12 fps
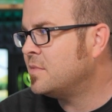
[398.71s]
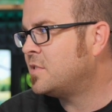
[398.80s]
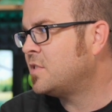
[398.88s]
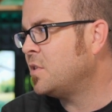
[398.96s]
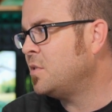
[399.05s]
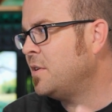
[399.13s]

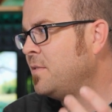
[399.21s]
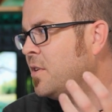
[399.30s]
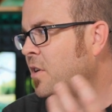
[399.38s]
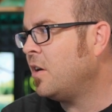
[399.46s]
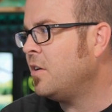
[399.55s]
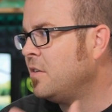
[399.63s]
So if
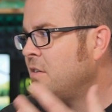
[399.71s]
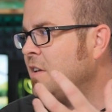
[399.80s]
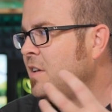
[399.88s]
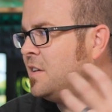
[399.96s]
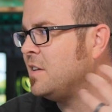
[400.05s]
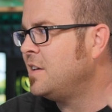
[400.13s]
you're
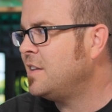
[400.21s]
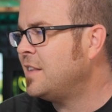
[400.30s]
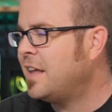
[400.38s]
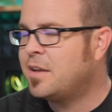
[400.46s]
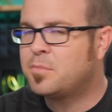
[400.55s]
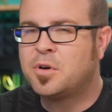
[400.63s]
already
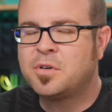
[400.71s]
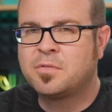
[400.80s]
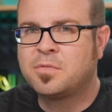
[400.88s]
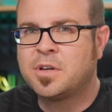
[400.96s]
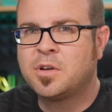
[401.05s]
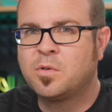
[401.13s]
in that boat
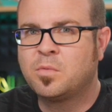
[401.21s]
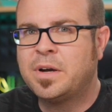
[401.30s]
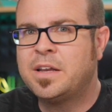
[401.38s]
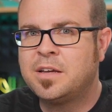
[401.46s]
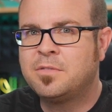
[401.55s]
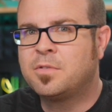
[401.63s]
of where you're
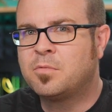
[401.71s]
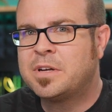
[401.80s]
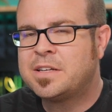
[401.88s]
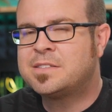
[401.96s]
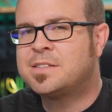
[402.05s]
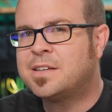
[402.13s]
waiting for
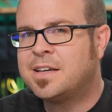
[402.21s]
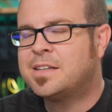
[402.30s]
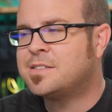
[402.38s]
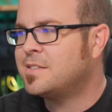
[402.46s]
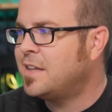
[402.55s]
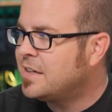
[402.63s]
what Intel
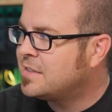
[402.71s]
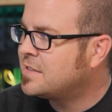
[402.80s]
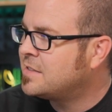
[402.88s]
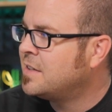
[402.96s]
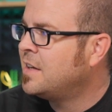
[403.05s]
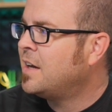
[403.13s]
has
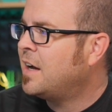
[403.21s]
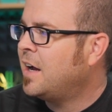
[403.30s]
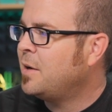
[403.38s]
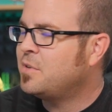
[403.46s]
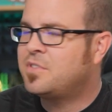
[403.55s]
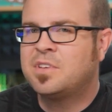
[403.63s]
next,
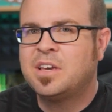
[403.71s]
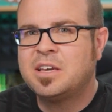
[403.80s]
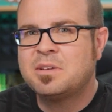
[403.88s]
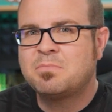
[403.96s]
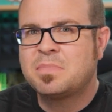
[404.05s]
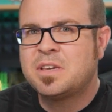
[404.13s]
I would
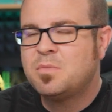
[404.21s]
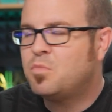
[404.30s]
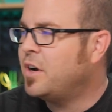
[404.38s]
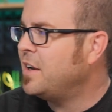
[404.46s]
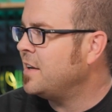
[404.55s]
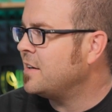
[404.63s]
say keep
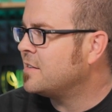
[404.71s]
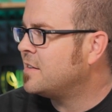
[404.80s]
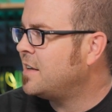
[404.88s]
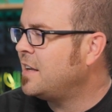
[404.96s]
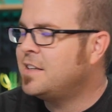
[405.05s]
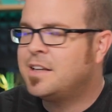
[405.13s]
waiting.
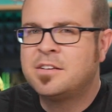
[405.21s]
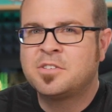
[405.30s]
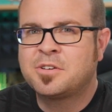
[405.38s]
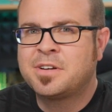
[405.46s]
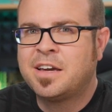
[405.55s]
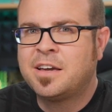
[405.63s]
The
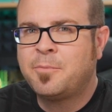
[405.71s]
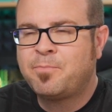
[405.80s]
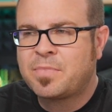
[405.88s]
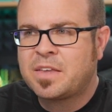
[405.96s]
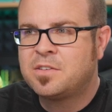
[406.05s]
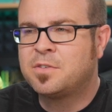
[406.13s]
9900K
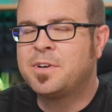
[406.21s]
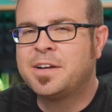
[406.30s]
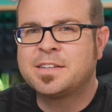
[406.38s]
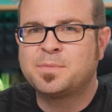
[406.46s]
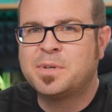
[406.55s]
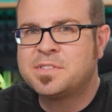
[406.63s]
is a very
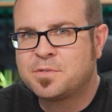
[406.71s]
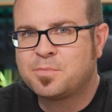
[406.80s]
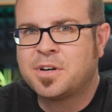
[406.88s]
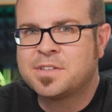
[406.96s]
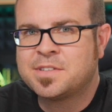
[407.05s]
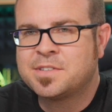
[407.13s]
expensive
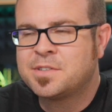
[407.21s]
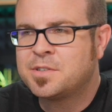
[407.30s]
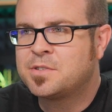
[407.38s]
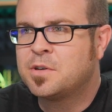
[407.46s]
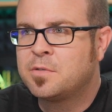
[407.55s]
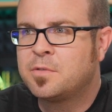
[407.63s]
processor.
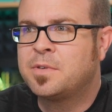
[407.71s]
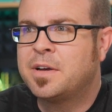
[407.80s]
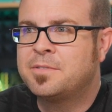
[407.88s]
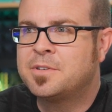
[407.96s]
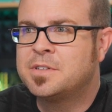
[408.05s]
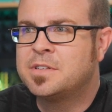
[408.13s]
It's over
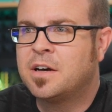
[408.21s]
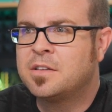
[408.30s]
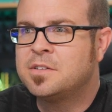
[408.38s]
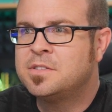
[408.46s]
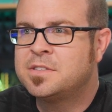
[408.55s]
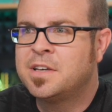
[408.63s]

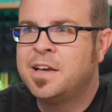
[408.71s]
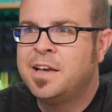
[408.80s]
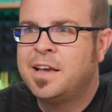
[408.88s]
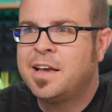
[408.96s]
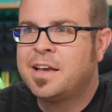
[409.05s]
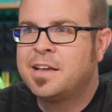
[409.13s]
$500.
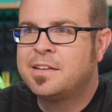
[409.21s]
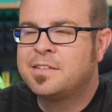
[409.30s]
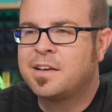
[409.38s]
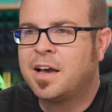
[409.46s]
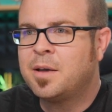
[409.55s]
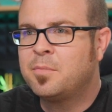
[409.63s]

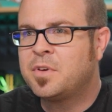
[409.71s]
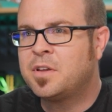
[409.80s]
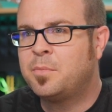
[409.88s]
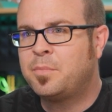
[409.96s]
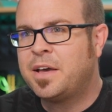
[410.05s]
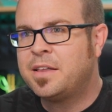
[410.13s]
And I'm
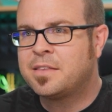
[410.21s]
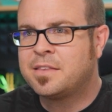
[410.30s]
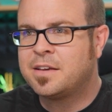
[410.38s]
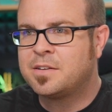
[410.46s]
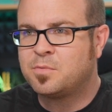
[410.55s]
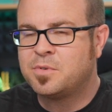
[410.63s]
gonna bet
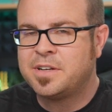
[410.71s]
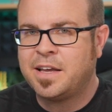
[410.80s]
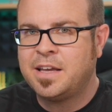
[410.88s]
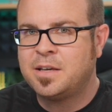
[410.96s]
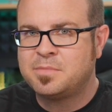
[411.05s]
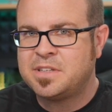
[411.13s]
that when
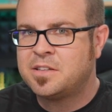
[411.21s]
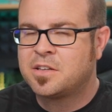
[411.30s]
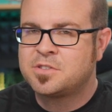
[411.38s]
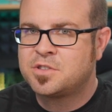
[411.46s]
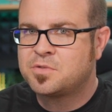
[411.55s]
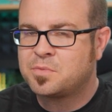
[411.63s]
AMD
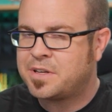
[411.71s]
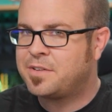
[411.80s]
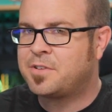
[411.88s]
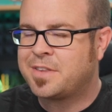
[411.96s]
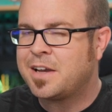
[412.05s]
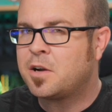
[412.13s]
launches
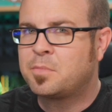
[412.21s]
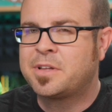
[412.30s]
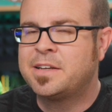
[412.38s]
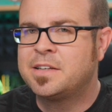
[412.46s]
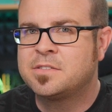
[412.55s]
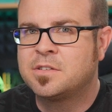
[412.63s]
whatever they are
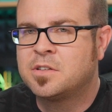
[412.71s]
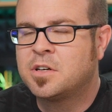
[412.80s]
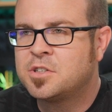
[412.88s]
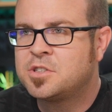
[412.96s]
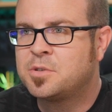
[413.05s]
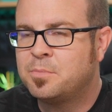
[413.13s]
planning to
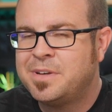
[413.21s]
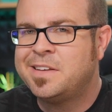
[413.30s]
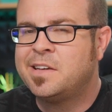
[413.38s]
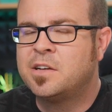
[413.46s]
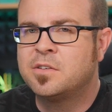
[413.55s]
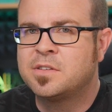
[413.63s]
launch
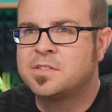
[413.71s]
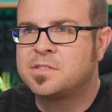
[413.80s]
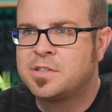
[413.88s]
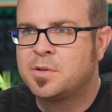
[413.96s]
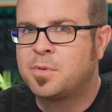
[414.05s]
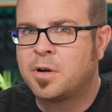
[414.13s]
mid-year
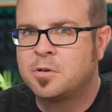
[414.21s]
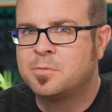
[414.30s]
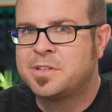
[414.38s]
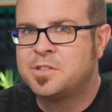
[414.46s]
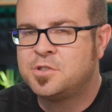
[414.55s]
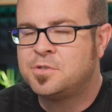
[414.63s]
this year,
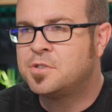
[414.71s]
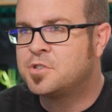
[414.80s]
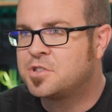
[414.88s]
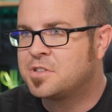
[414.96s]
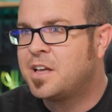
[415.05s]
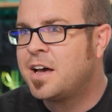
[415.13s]
probably in June or
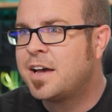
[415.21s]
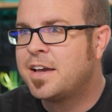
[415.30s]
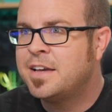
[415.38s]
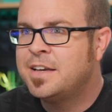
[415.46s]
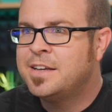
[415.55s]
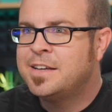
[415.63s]

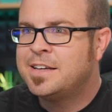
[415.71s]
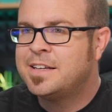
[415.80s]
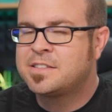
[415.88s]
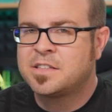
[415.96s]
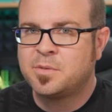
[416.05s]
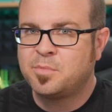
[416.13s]
July,
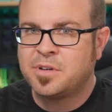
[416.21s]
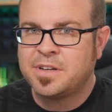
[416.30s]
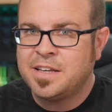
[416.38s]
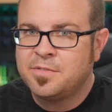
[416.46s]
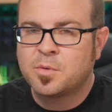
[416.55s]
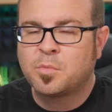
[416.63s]
it's gonna
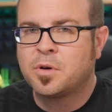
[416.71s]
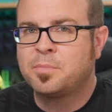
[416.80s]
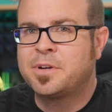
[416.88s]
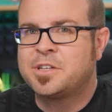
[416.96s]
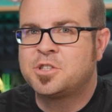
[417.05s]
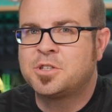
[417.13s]
put even more
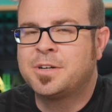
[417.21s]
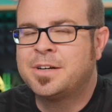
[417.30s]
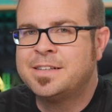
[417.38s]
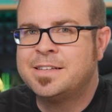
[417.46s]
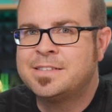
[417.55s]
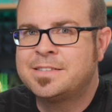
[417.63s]
pressure
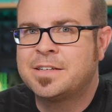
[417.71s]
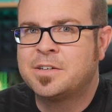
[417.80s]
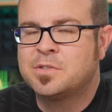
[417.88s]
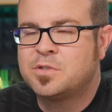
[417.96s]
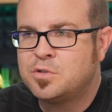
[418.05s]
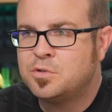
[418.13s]
on
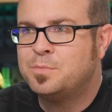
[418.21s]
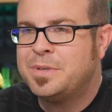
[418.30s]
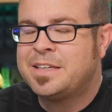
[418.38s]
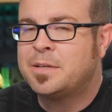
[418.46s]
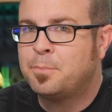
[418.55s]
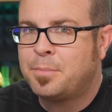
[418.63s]
Intel to
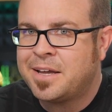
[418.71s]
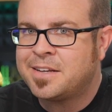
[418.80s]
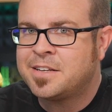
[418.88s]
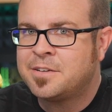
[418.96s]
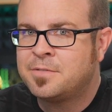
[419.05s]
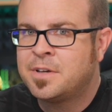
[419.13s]
be
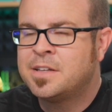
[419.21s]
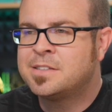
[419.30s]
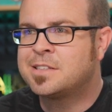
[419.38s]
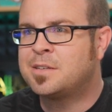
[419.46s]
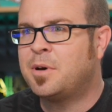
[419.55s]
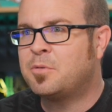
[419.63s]
competitive,
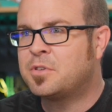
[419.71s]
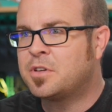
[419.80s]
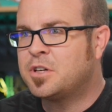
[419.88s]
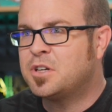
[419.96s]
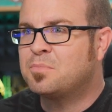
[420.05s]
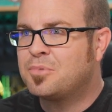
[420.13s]
to come out with a
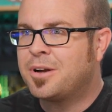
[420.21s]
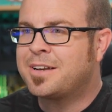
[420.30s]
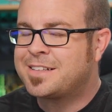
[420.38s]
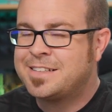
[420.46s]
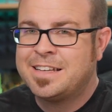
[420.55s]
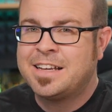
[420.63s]
good
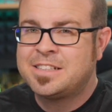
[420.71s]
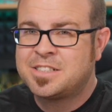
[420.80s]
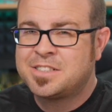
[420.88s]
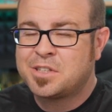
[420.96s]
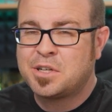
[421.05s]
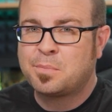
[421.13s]
product, not
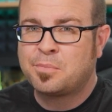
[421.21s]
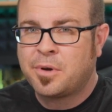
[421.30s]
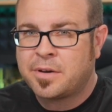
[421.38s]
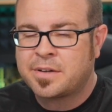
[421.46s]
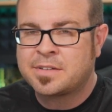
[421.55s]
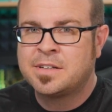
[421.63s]
just a good
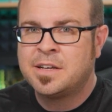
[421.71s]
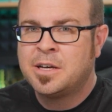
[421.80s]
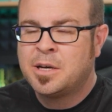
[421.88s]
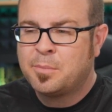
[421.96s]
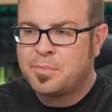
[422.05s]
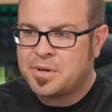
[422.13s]
product,
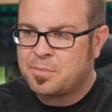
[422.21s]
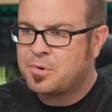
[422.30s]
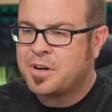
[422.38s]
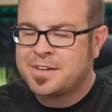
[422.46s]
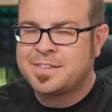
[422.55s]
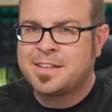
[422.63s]
but a
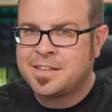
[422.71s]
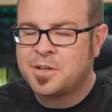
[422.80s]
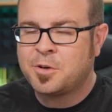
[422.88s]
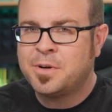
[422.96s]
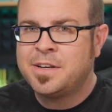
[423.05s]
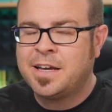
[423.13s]
product that they're
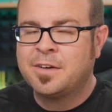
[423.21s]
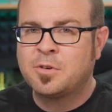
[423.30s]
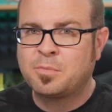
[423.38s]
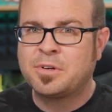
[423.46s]
going to have to